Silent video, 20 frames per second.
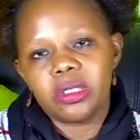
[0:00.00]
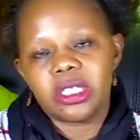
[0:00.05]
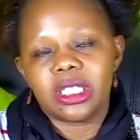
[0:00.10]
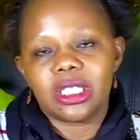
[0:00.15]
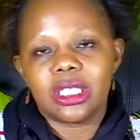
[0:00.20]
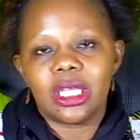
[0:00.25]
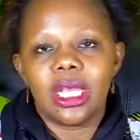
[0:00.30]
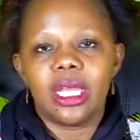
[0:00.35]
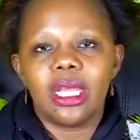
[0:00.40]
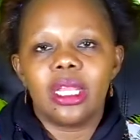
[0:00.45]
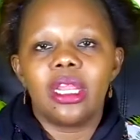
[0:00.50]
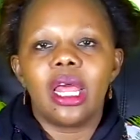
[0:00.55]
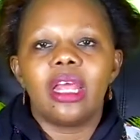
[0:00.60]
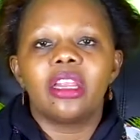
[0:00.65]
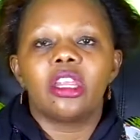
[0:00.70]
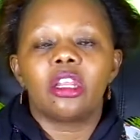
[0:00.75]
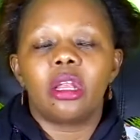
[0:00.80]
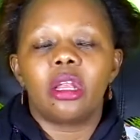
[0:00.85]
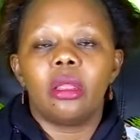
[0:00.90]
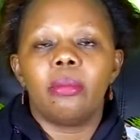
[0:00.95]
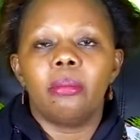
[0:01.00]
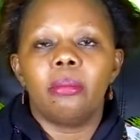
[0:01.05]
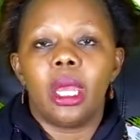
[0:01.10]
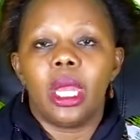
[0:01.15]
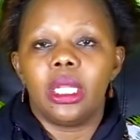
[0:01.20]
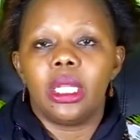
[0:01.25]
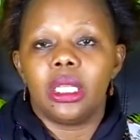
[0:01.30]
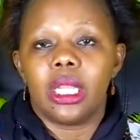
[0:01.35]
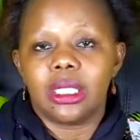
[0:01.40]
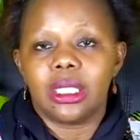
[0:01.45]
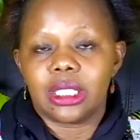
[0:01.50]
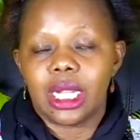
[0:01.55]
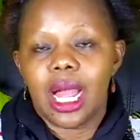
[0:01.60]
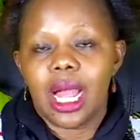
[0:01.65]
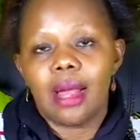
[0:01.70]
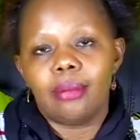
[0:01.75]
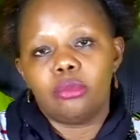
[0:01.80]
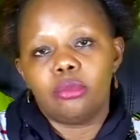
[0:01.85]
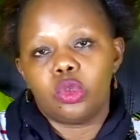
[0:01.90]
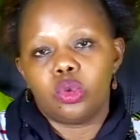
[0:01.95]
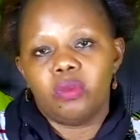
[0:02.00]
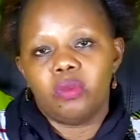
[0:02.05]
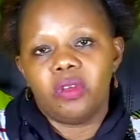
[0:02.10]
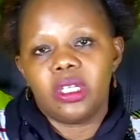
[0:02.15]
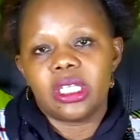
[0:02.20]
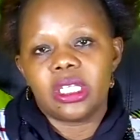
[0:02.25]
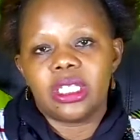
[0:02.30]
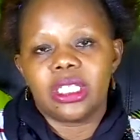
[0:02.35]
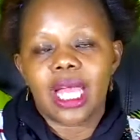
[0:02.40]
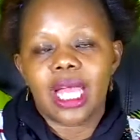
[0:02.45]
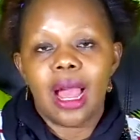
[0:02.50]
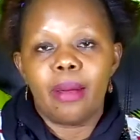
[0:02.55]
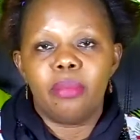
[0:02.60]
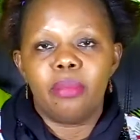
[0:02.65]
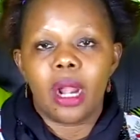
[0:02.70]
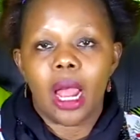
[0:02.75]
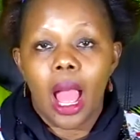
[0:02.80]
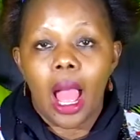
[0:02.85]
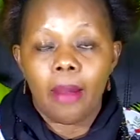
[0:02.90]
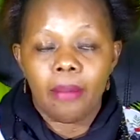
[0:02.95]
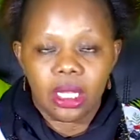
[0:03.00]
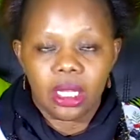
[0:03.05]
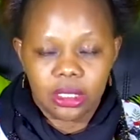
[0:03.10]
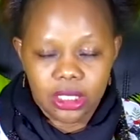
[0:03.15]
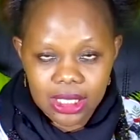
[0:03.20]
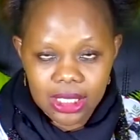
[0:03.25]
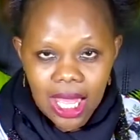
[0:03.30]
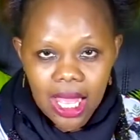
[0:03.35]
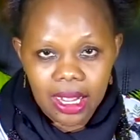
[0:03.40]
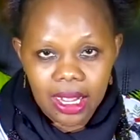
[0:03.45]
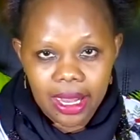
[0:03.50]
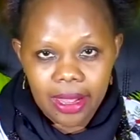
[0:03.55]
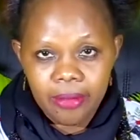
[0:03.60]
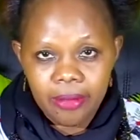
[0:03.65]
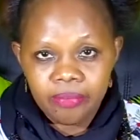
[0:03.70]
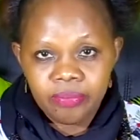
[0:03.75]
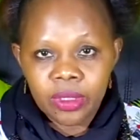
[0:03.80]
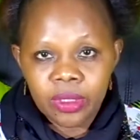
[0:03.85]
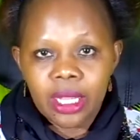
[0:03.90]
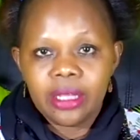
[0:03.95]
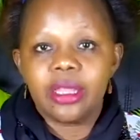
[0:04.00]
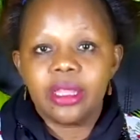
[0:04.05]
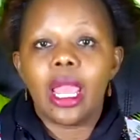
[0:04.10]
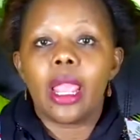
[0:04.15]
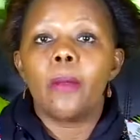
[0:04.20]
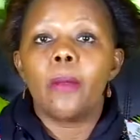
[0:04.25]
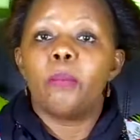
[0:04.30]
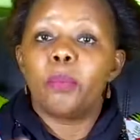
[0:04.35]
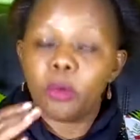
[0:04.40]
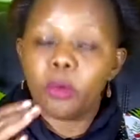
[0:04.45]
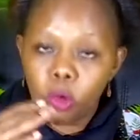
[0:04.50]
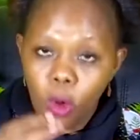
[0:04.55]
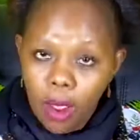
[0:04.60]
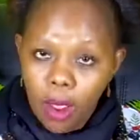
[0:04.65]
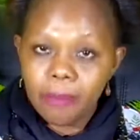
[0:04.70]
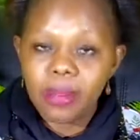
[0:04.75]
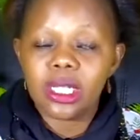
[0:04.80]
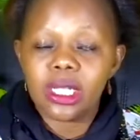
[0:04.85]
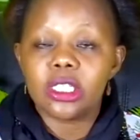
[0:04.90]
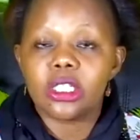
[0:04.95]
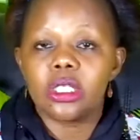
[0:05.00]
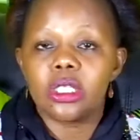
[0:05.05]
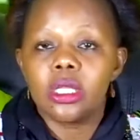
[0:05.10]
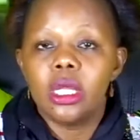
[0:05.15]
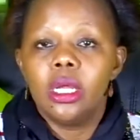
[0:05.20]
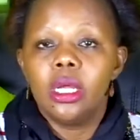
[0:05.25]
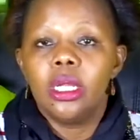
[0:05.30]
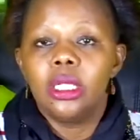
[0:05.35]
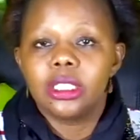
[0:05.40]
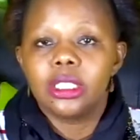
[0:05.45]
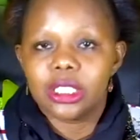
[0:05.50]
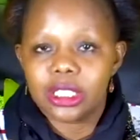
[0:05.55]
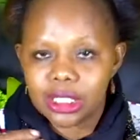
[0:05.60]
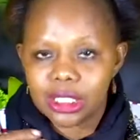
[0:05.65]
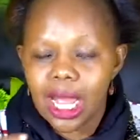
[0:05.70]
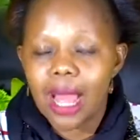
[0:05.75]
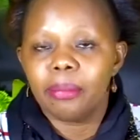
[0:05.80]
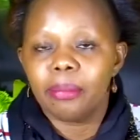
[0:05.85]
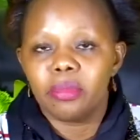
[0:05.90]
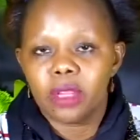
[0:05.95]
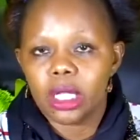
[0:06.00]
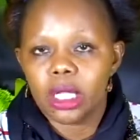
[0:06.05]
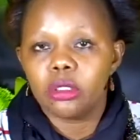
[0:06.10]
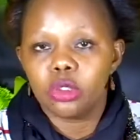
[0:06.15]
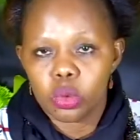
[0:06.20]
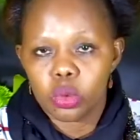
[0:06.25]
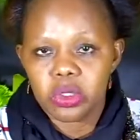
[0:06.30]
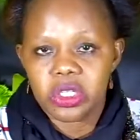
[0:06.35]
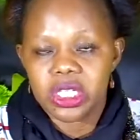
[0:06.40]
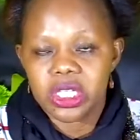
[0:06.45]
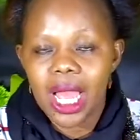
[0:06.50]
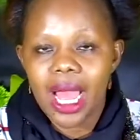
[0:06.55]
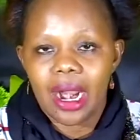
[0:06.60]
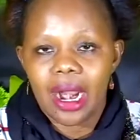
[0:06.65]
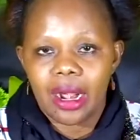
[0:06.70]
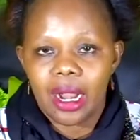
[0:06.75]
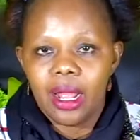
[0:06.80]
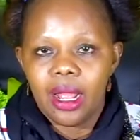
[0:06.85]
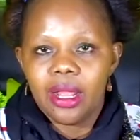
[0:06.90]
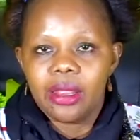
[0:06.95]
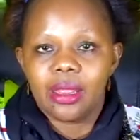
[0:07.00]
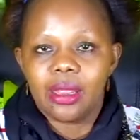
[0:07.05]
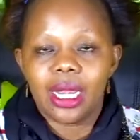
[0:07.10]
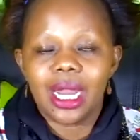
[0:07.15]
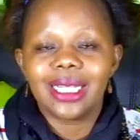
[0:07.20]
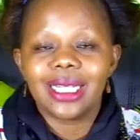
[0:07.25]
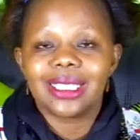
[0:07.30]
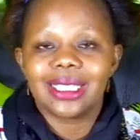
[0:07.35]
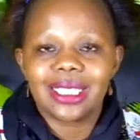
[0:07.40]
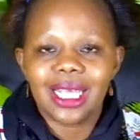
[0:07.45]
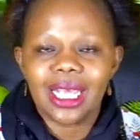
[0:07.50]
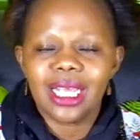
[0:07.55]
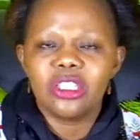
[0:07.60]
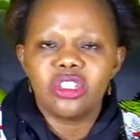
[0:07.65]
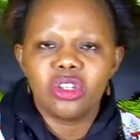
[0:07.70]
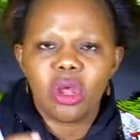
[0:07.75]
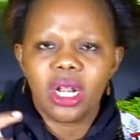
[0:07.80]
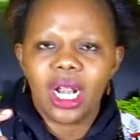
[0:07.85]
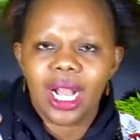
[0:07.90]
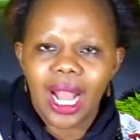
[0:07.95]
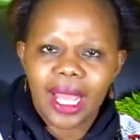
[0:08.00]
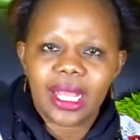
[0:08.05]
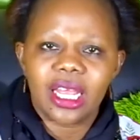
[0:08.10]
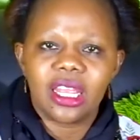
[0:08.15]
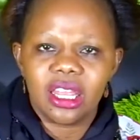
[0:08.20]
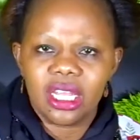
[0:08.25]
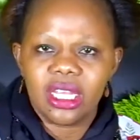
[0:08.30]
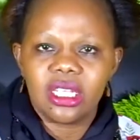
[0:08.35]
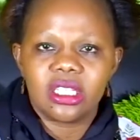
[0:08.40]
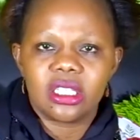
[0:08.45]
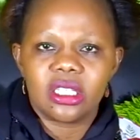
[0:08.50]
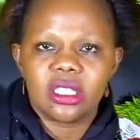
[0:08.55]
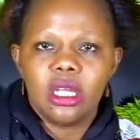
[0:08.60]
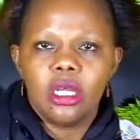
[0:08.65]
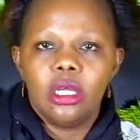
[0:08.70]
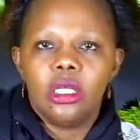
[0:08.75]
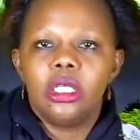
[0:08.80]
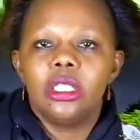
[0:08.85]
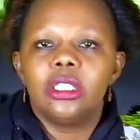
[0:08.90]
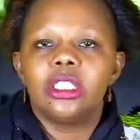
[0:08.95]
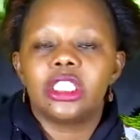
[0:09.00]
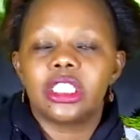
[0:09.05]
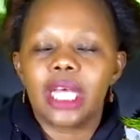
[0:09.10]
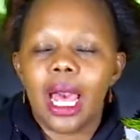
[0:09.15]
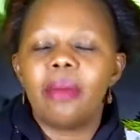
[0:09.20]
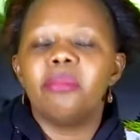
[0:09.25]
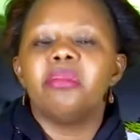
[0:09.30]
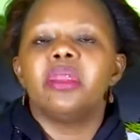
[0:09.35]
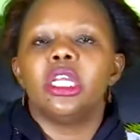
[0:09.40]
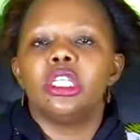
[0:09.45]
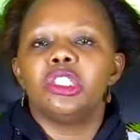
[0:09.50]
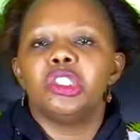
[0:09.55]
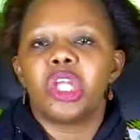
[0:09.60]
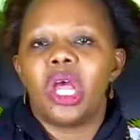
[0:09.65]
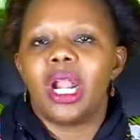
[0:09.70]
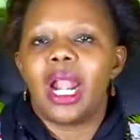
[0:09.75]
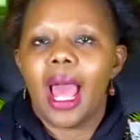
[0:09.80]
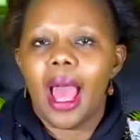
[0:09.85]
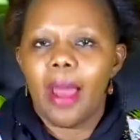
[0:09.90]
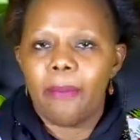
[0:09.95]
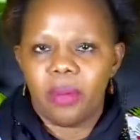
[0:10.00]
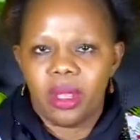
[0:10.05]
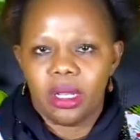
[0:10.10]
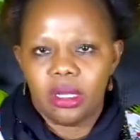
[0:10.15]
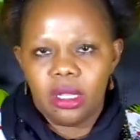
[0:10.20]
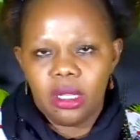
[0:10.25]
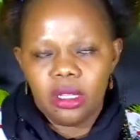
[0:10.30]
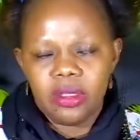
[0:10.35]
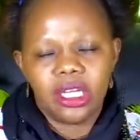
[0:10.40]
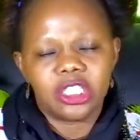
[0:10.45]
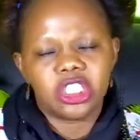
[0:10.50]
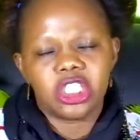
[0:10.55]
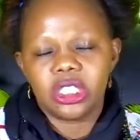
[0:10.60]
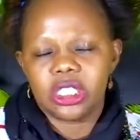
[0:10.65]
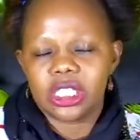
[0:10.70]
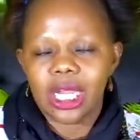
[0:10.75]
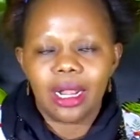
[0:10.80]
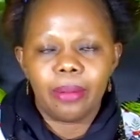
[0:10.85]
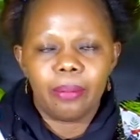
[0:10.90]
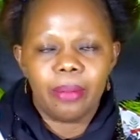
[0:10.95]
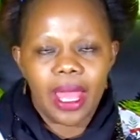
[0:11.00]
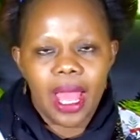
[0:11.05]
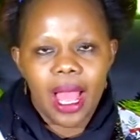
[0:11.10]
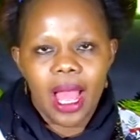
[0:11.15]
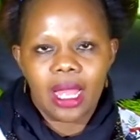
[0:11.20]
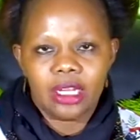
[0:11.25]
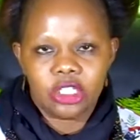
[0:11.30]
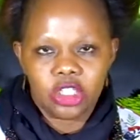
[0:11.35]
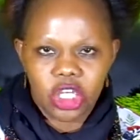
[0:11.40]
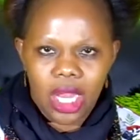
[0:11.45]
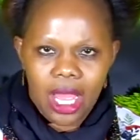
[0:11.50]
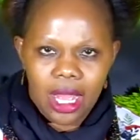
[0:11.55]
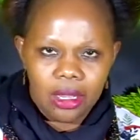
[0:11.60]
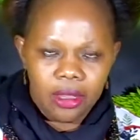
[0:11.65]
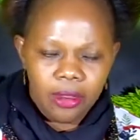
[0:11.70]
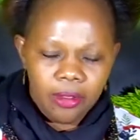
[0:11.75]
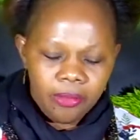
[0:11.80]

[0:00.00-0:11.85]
see the three men that come to visit Abraham and Sarah. They promise something to Sarah, that a season like this, something shall happen, that she shall bear a child.